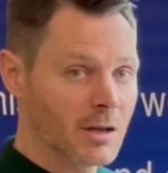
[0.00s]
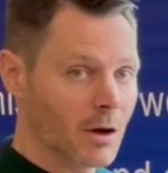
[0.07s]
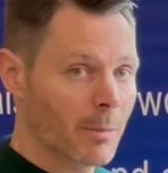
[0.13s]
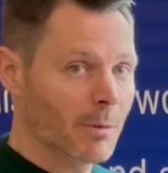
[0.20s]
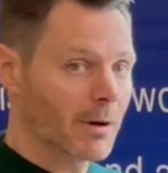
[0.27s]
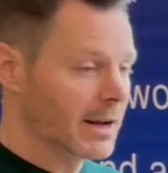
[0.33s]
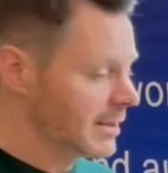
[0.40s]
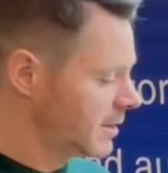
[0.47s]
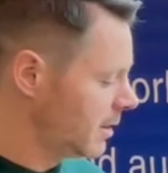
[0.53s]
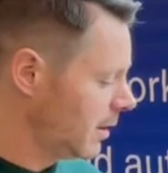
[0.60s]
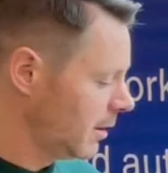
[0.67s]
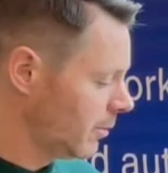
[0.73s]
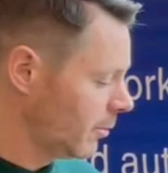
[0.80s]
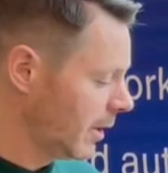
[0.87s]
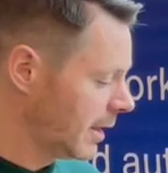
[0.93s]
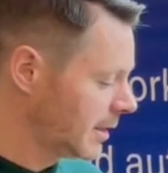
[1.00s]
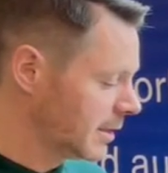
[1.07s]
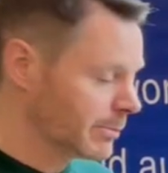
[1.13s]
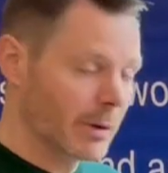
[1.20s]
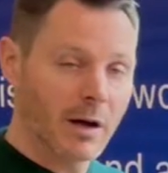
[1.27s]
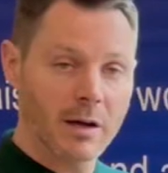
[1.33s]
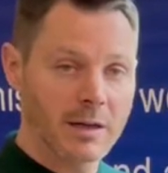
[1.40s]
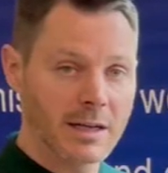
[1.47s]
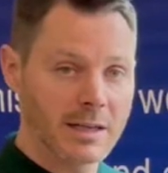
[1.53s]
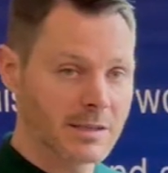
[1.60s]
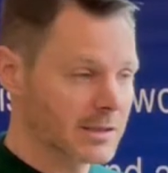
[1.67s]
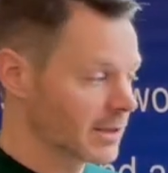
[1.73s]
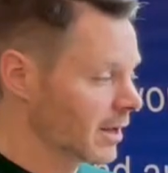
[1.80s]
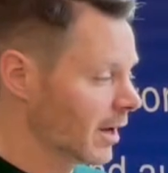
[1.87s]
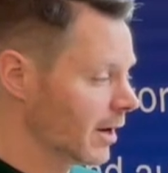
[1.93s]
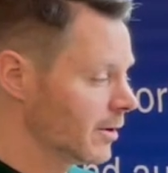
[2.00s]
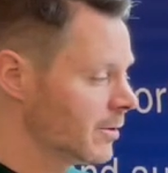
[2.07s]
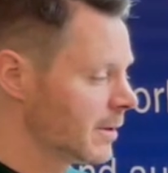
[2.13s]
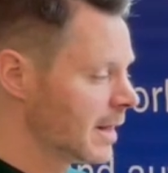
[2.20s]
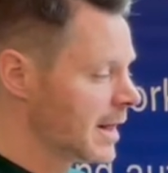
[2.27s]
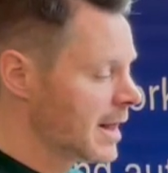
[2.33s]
the operator, where this part needs to go.